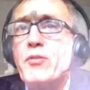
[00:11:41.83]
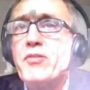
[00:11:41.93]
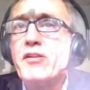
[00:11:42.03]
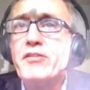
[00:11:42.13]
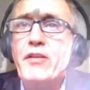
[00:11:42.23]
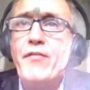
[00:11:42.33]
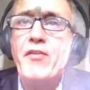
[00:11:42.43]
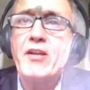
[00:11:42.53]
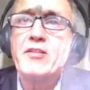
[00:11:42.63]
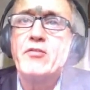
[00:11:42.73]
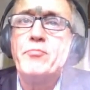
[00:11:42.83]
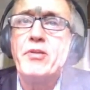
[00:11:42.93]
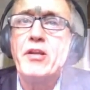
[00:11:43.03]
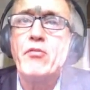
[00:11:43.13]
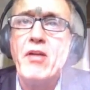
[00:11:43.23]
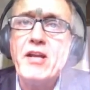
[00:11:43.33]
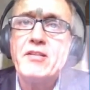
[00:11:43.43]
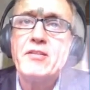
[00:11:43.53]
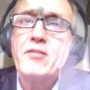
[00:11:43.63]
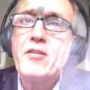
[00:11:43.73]
typical defects could be
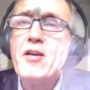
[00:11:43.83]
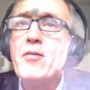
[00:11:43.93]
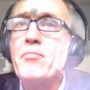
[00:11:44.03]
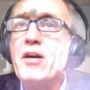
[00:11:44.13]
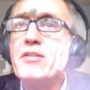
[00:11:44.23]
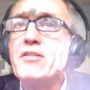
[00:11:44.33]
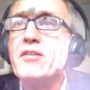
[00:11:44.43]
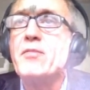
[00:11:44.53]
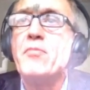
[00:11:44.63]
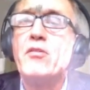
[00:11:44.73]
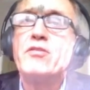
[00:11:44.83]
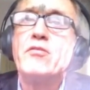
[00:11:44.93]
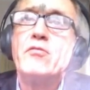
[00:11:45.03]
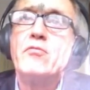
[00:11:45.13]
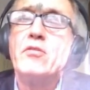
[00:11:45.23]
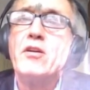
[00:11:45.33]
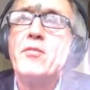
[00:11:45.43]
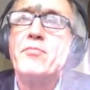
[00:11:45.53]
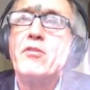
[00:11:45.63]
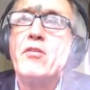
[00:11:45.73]
cracks, but
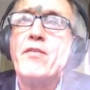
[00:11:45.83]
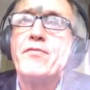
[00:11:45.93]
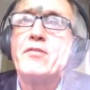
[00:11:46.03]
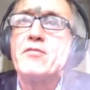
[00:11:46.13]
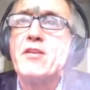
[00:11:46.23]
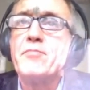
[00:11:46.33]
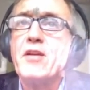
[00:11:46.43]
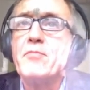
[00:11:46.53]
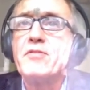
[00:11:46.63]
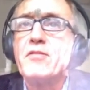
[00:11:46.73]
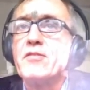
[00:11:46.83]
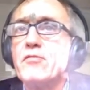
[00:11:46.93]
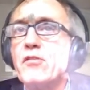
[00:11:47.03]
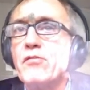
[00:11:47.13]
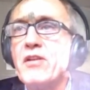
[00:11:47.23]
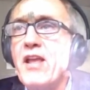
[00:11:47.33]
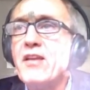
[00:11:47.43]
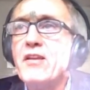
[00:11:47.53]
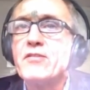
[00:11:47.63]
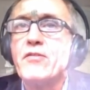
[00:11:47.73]
also you have sometimes so-called
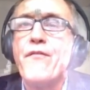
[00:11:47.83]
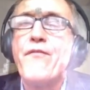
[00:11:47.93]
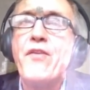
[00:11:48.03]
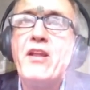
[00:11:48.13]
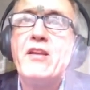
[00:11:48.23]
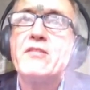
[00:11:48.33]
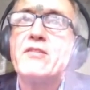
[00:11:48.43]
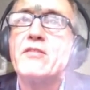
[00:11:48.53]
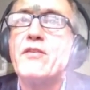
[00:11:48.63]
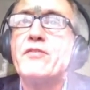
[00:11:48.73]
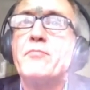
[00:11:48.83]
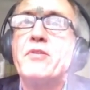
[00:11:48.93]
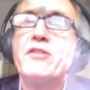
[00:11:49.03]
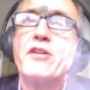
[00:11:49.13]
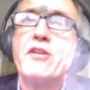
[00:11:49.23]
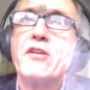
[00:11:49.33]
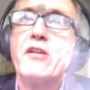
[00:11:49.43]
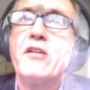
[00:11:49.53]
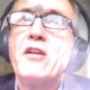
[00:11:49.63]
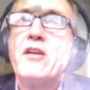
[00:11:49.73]
neckings or thinnings of the
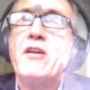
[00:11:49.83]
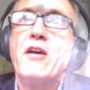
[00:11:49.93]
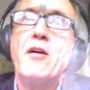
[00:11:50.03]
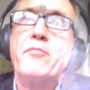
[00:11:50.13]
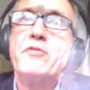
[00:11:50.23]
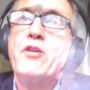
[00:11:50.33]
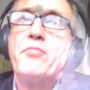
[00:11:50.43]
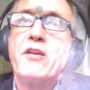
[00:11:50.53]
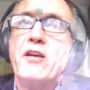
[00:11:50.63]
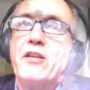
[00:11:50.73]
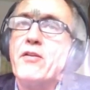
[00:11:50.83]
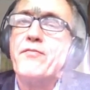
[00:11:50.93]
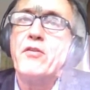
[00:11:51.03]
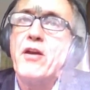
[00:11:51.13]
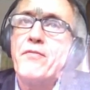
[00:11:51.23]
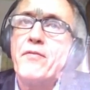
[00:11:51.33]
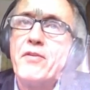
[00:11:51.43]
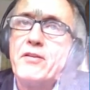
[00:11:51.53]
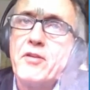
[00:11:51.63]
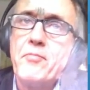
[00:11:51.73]
material. Typically, if you have
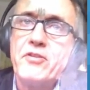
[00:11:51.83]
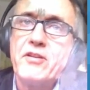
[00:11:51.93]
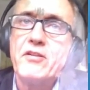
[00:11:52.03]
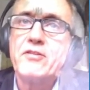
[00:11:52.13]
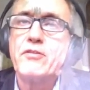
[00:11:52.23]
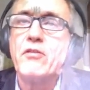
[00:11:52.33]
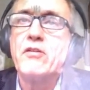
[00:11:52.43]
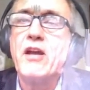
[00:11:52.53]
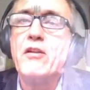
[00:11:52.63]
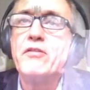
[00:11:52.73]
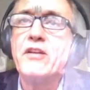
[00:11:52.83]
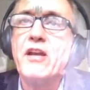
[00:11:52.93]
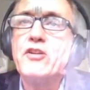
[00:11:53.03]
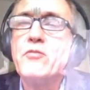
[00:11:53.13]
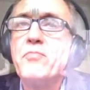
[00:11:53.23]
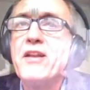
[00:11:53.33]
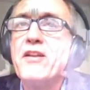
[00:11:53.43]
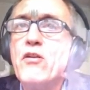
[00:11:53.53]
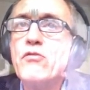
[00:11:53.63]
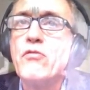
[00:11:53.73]
a strong elongation
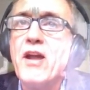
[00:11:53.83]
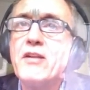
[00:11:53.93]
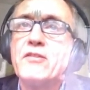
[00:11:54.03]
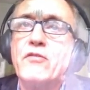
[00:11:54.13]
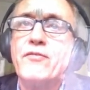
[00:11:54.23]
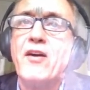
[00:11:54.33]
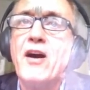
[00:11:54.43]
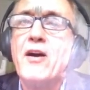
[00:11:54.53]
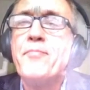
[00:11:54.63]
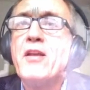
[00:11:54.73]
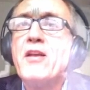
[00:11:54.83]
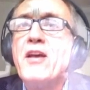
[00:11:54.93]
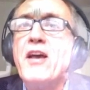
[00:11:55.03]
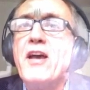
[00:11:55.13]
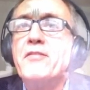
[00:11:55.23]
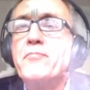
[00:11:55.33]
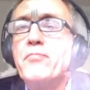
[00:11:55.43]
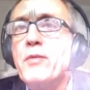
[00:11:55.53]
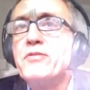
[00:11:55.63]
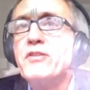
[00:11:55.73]
but no crack so far, and
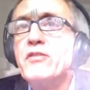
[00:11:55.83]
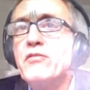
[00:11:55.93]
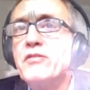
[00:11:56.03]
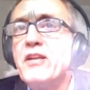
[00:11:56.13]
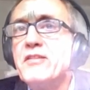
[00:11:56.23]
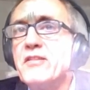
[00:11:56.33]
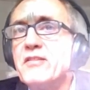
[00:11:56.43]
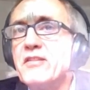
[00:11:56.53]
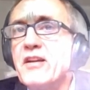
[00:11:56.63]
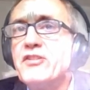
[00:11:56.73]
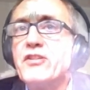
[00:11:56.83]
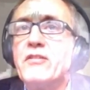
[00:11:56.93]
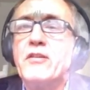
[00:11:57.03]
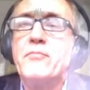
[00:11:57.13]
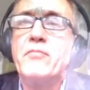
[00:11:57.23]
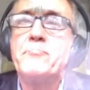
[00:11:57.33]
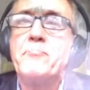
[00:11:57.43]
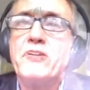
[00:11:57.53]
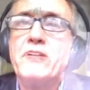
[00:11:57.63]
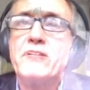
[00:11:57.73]
perhaps you know that such,
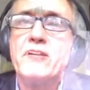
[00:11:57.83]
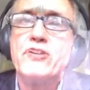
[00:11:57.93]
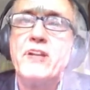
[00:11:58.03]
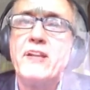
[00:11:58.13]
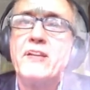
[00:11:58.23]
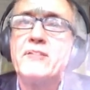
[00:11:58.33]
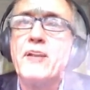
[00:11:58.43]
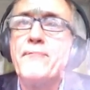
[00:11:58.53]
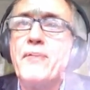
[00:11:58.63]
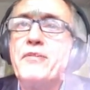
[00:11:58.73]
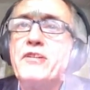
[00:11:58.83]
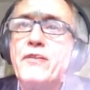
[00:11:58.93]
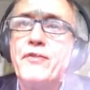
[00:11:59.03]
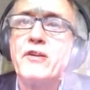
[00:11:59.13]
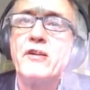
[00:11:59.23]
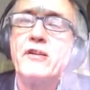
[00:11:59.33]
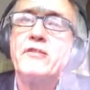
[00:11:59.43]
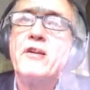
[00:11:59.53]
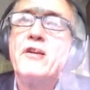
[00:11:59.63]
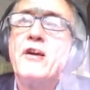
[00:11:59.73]
especially such neckings, are very
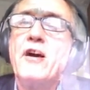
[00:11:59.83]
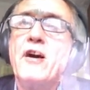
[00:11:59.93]
difficult